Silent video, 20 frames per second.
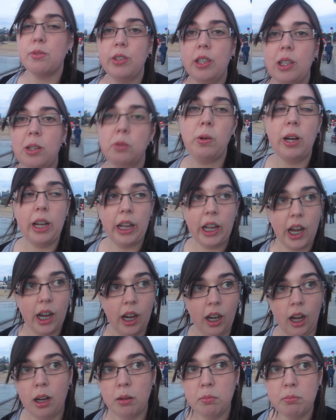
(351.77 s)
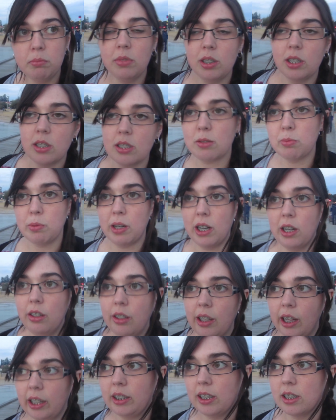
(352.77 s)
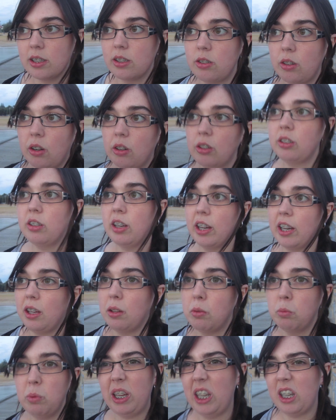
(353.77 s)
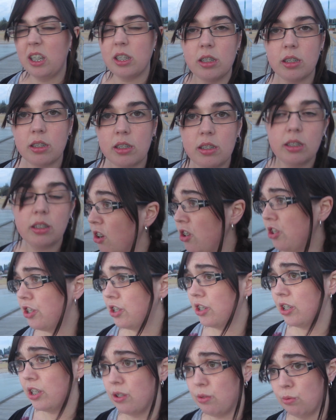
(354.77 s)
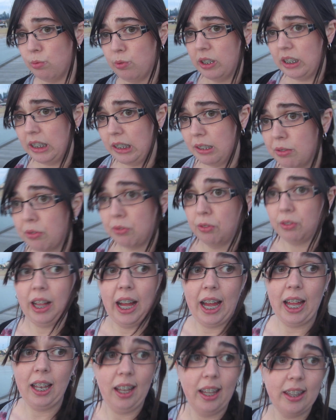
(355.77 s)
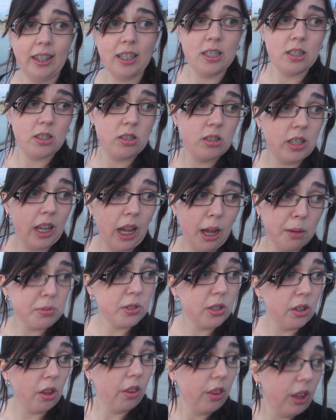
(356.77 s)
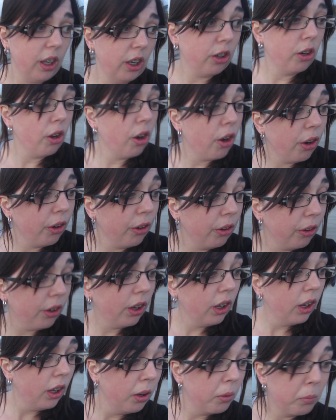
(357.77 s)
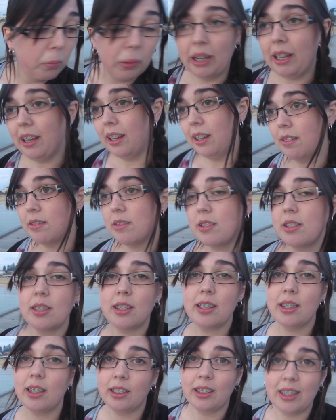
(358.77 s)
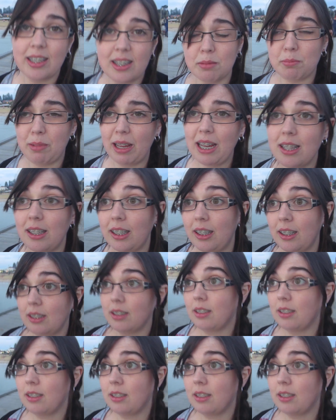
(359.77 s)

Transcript: really quite calm as well, like there's not any wind. The ocean is really flat, like there's absolutely no waves. It's amazing.